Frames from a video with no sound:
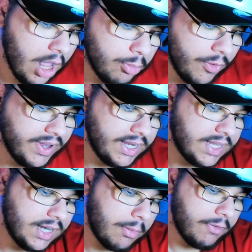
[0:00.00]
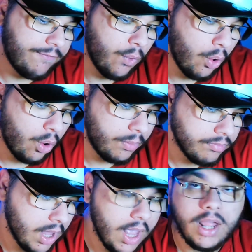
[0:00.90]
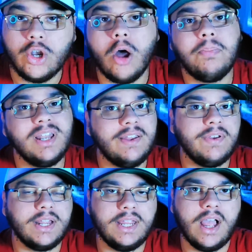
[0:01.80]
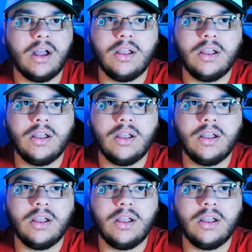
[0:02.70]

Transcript: Moving into number four. Not believing in the young